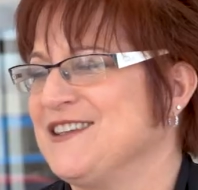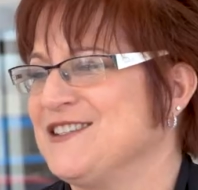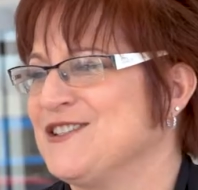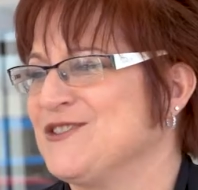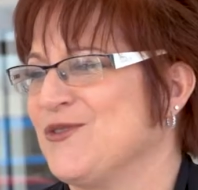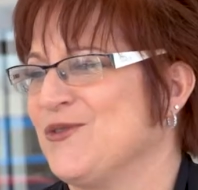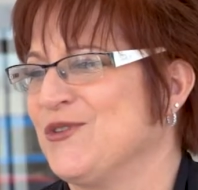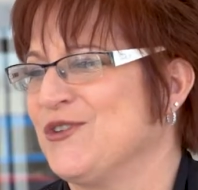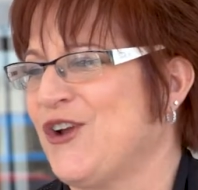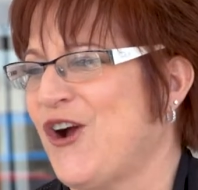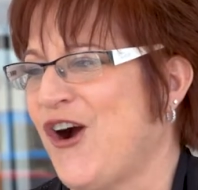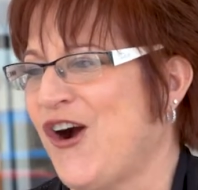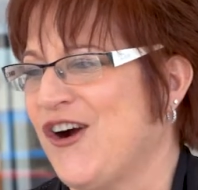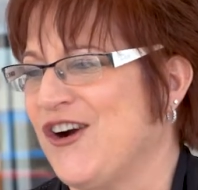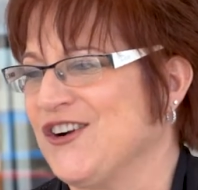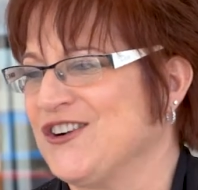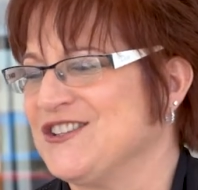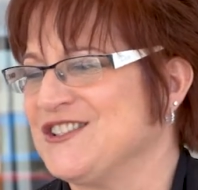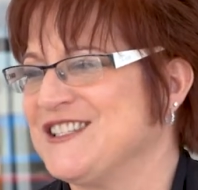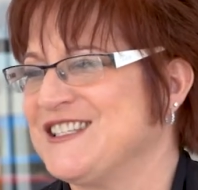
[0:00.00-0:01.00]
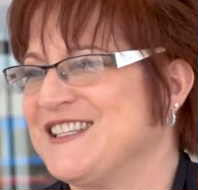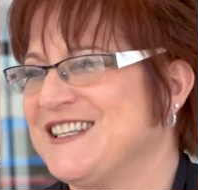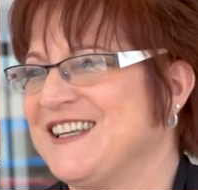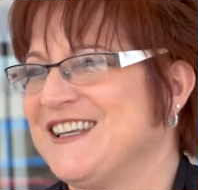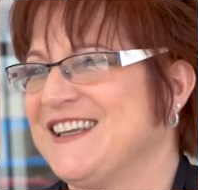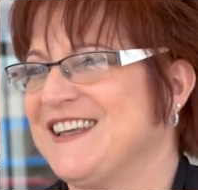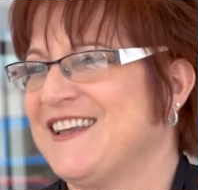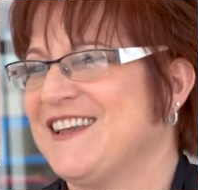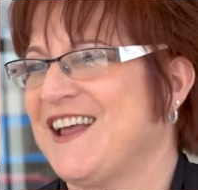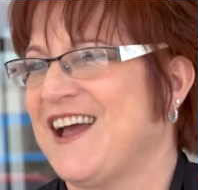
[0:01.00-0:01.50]
sold cars,
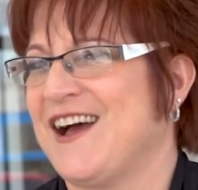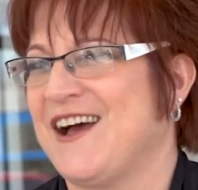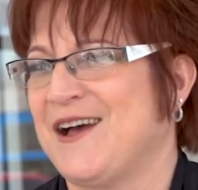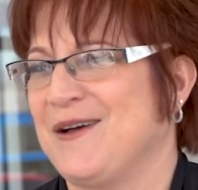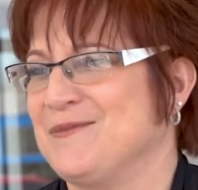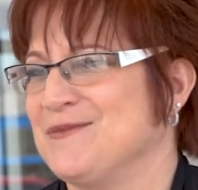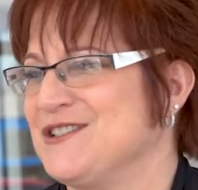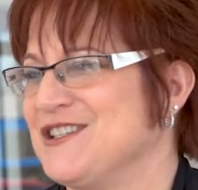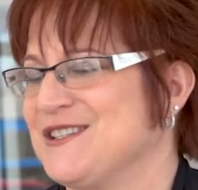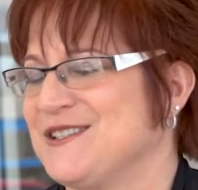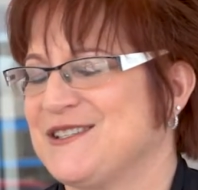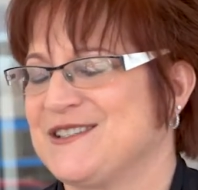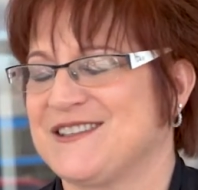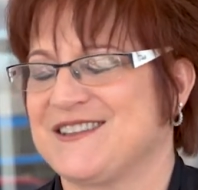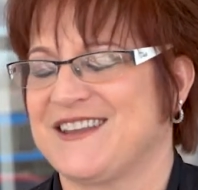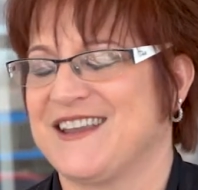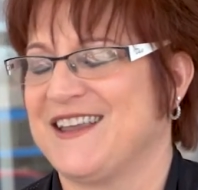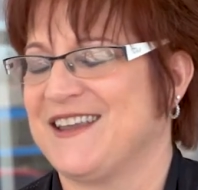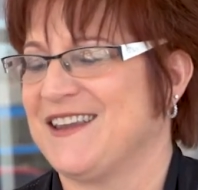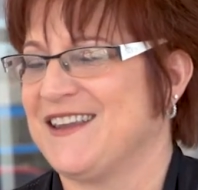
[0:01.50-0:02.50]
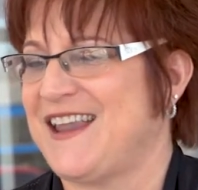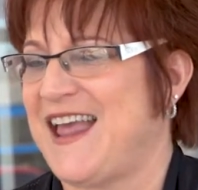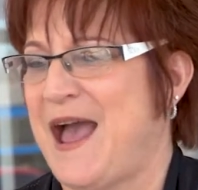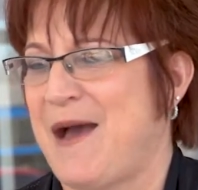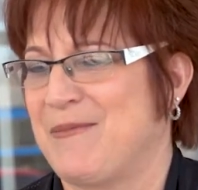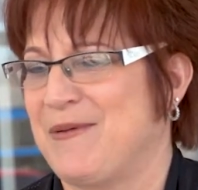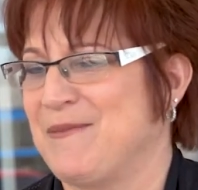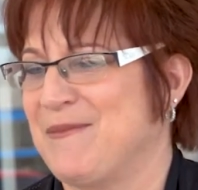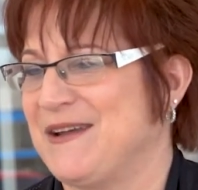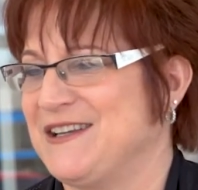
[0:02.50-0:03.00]
it
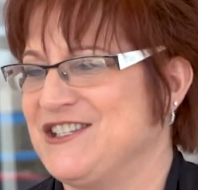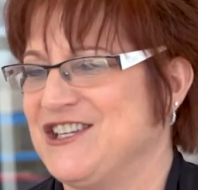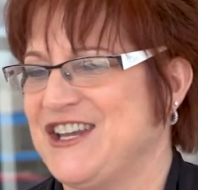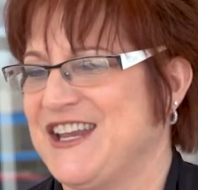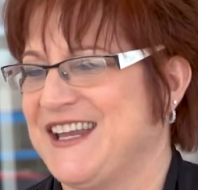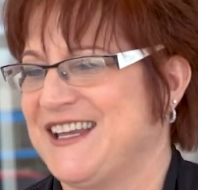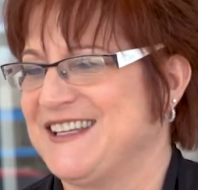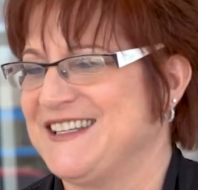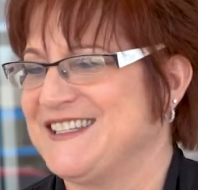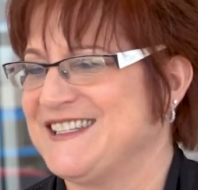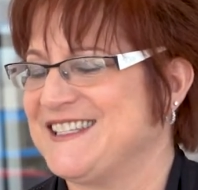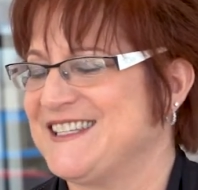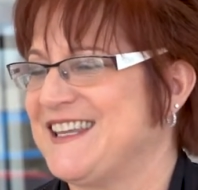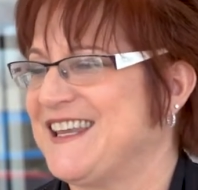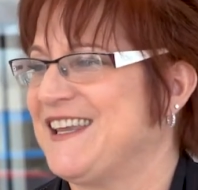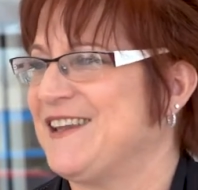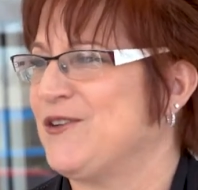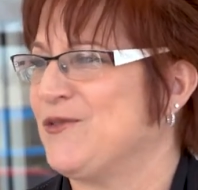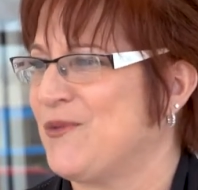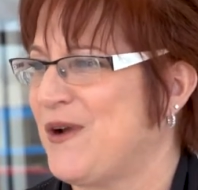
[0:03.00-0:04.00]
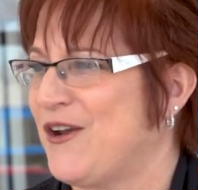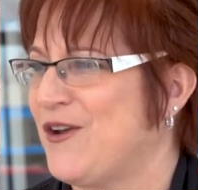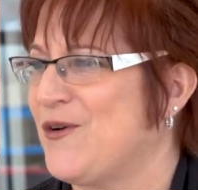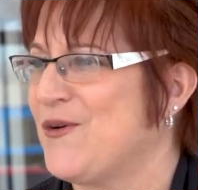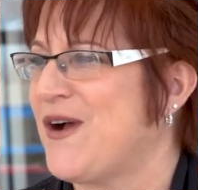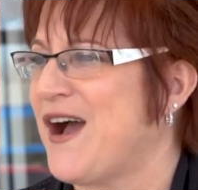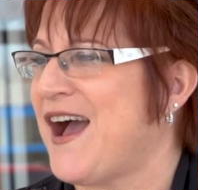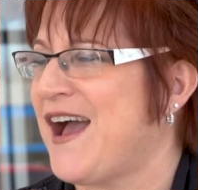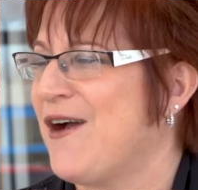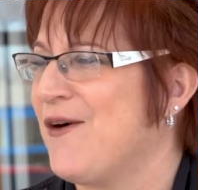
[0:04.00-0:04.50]
happened by chance in Red
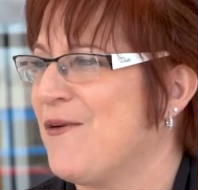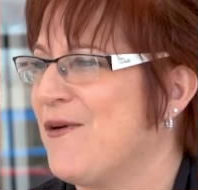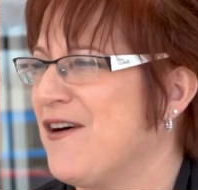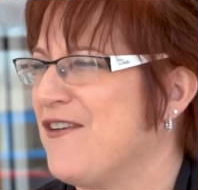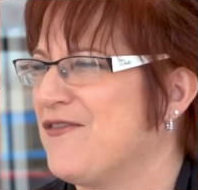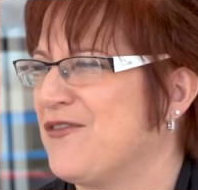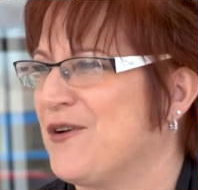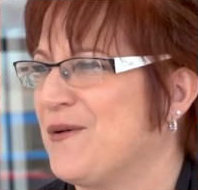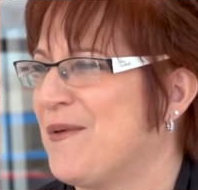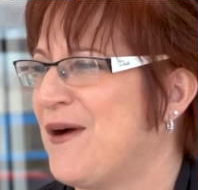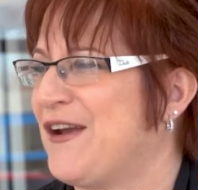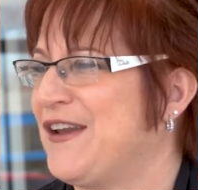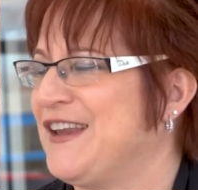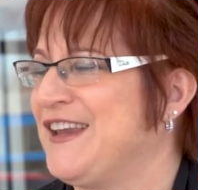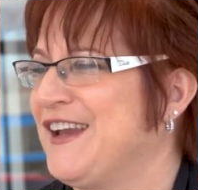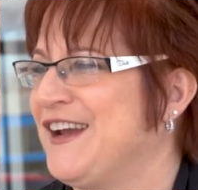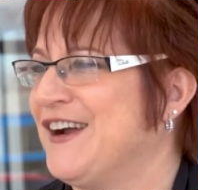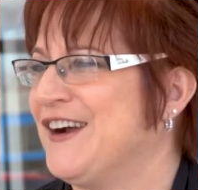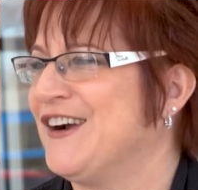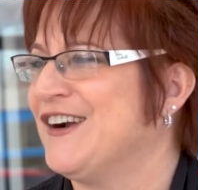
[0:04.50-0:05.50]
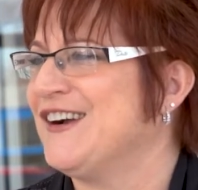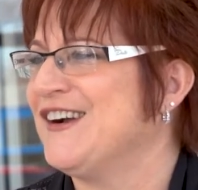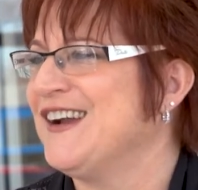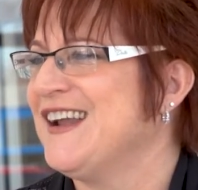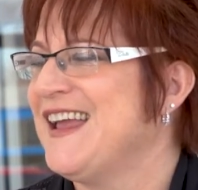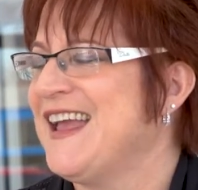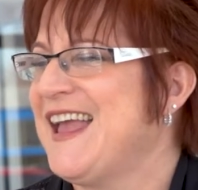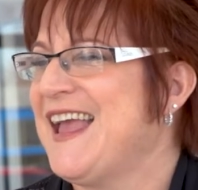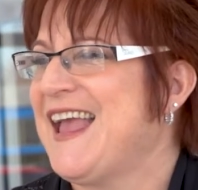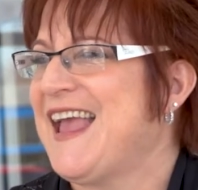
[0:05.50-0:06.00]
Oak, Iowa for about a year.
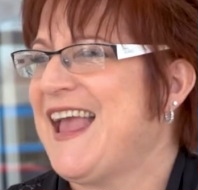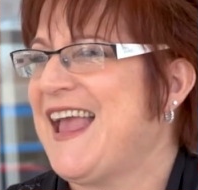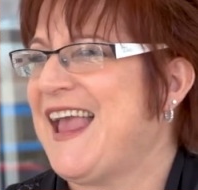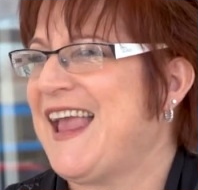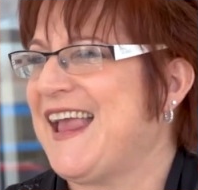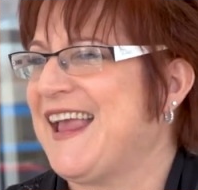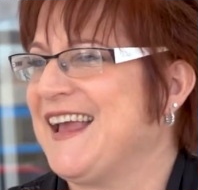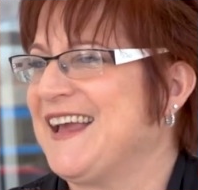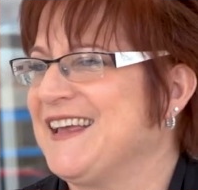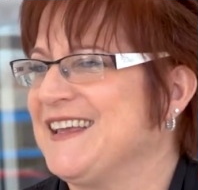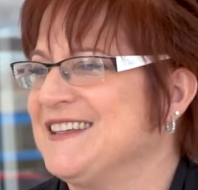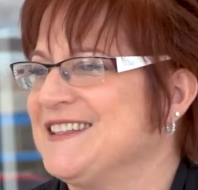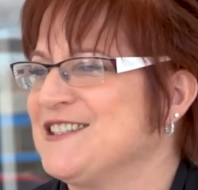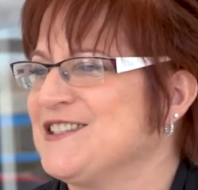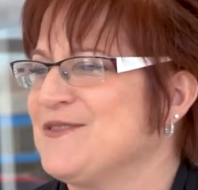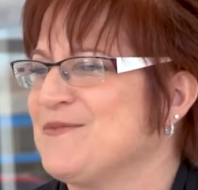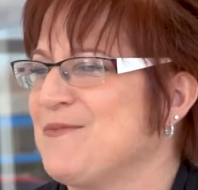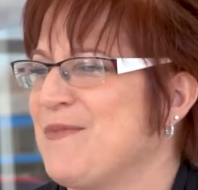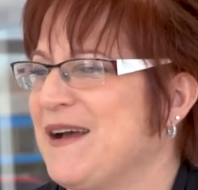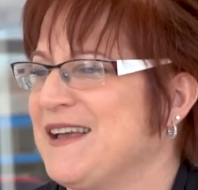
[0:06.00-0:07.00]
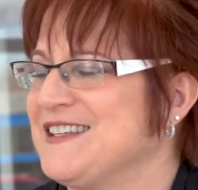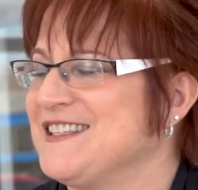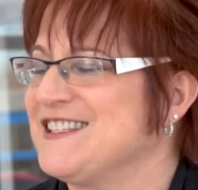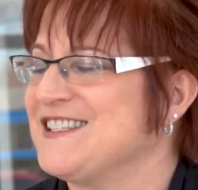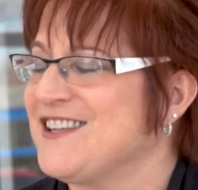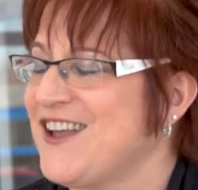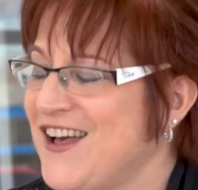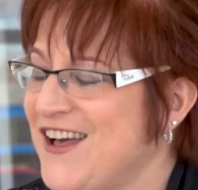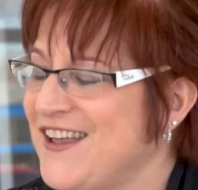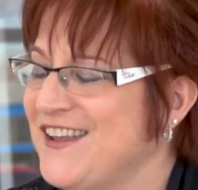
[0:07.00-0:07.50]
And my
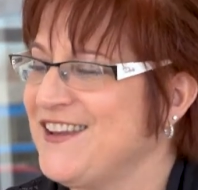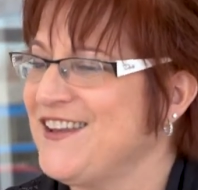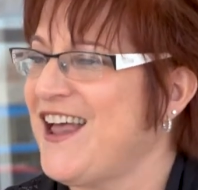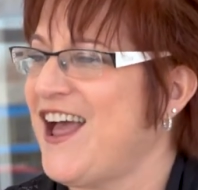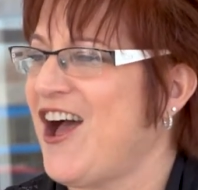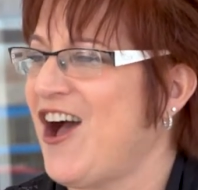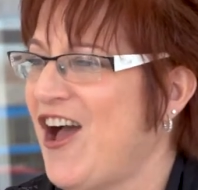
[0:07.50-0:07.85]
son,